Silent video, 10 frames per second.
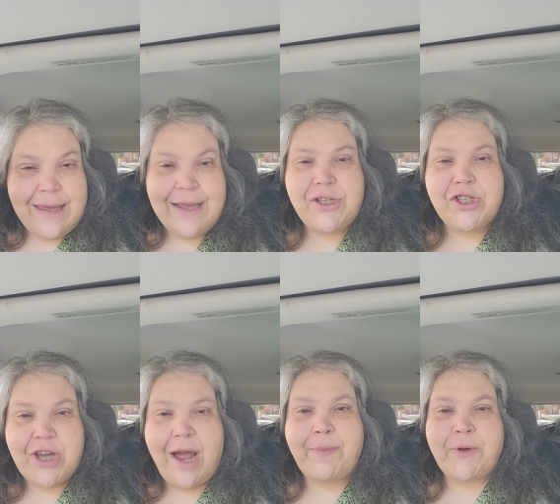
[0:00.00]
each
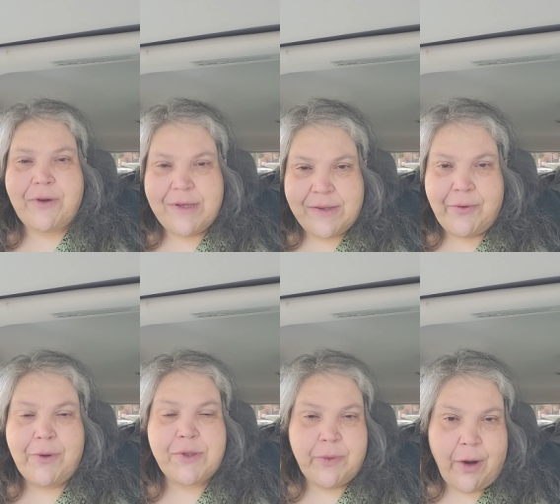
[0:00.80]
chapter is
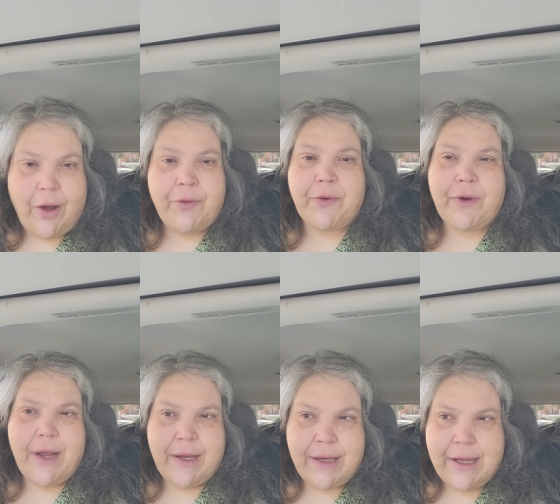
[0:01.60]
devoted to an author
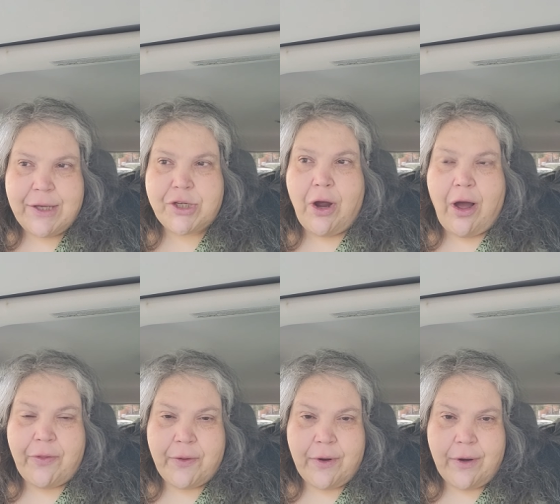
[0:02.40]
and each
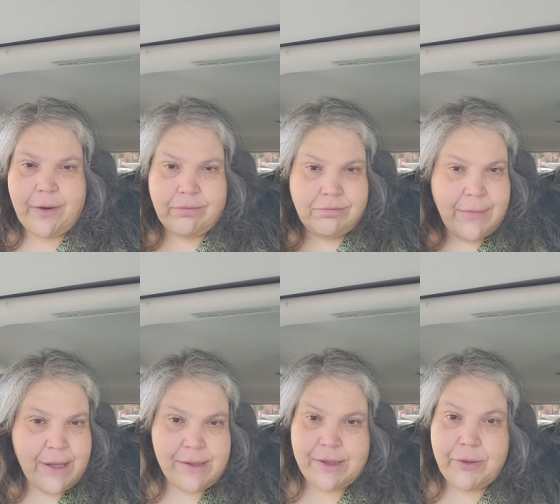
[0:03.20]
author
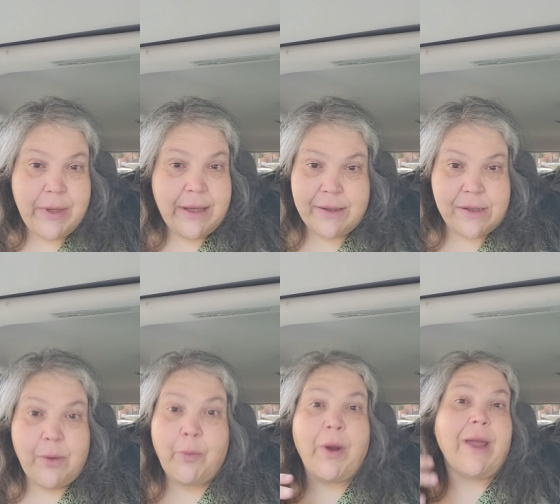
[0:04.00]
is unique in
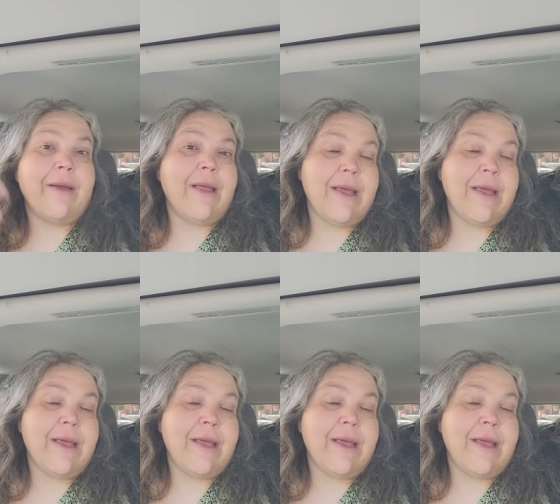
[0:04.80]
some way.